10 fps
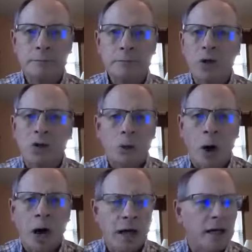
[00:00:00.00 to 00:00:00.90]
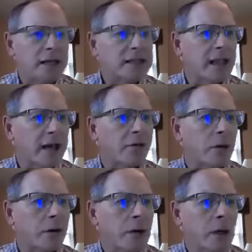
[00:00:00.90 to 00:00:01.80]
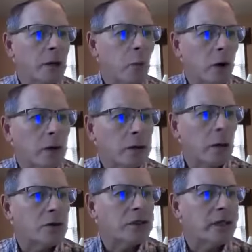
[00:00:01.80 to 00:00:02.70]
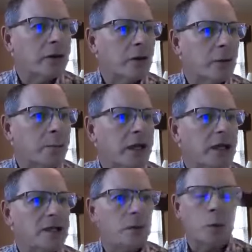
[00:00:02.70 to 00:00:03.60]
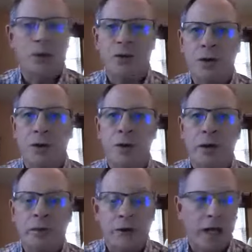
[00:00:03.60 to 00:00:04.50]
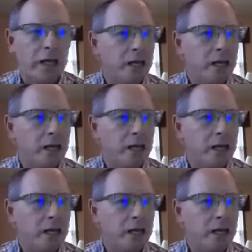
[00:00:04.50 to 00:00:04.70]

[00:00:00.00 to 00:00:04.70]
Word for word: Draw us ever more closely into the peace to which you invite us.